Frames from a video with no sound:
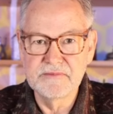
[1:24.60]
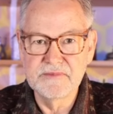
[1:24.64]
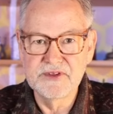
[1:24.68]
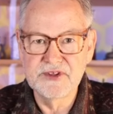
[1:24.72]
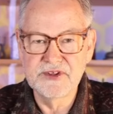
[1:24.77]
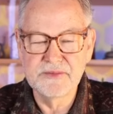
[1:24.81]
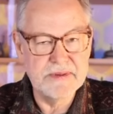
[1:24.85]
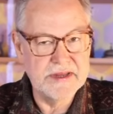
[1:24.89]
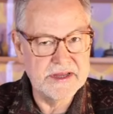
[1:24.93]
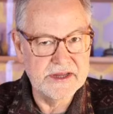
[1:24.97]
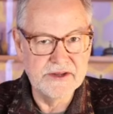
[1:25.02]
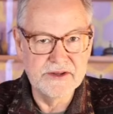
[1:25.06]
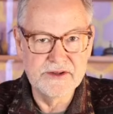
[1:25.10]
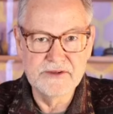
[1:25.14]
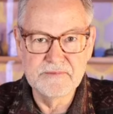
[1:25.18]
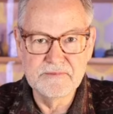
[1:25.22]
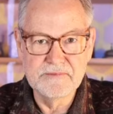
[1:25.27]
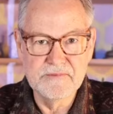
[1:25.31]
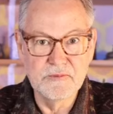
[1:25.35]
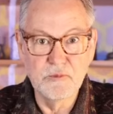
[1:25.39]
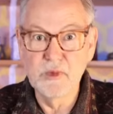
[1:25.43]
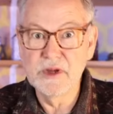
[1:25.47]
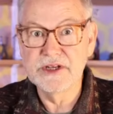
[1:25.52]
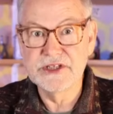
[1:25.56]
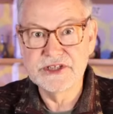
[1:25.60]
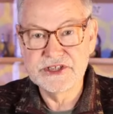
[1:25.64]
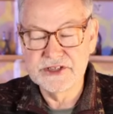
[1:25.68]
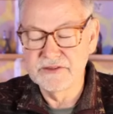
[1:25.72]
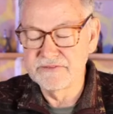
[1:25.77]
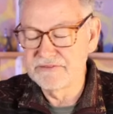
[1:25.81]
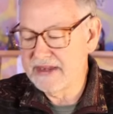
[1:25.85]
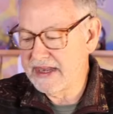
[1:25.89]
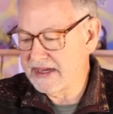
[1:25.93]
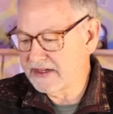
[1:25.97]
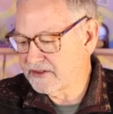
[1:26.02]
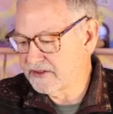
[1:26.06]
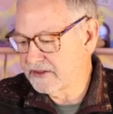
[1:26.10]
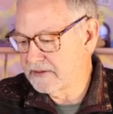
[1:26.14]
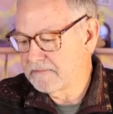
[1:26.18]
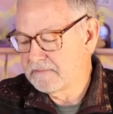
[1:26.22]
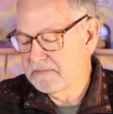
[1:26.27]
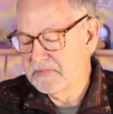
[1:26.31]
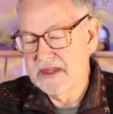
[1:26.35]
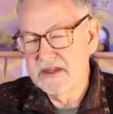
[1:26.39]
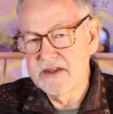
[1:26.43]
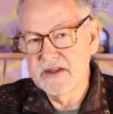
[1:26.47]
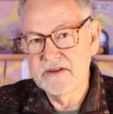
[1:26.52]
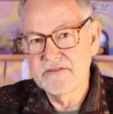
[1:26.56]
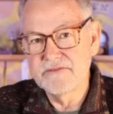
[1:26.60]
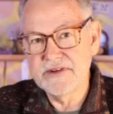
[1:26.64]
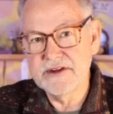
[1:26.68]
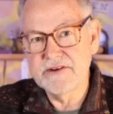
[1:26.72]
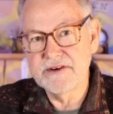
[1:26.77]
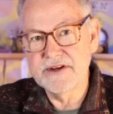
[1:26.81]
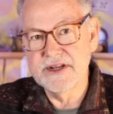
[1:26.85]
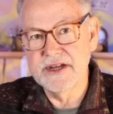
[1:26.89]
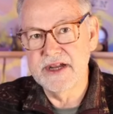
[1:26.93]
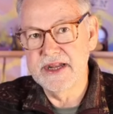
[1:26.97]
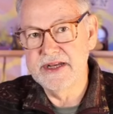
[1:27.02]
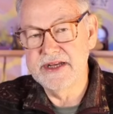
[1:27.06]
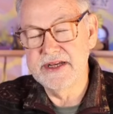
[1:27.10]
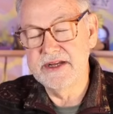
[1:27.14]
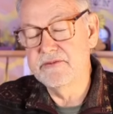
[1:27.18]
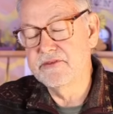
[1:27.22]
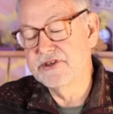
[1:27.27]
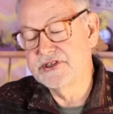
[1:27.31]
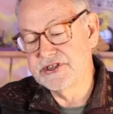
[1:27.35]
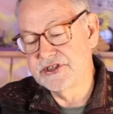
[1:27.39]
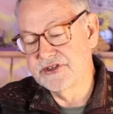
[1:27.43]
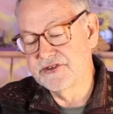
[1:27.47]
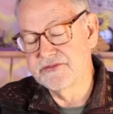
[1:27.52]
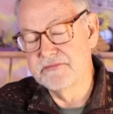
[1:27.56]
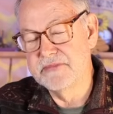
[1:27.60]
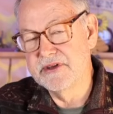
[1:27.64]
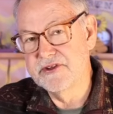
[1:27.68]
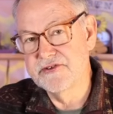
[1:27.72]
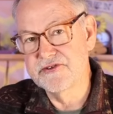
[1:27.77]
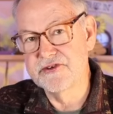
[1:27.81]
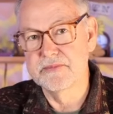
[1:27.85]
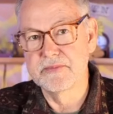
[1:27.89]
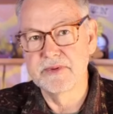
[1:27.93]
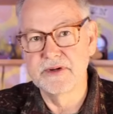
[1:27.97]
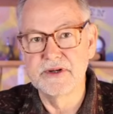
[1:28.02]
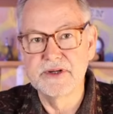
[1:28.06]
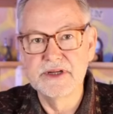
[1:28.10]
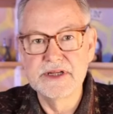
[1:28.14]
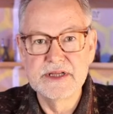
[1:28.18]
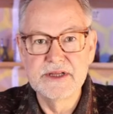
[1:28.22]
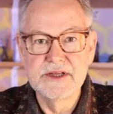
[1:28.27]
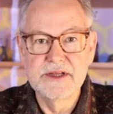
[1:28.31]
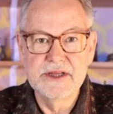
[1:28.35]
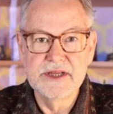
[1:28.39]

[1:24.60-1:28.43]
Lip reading: spell, wind chill factor, Fahrenheit. And it was just miserable.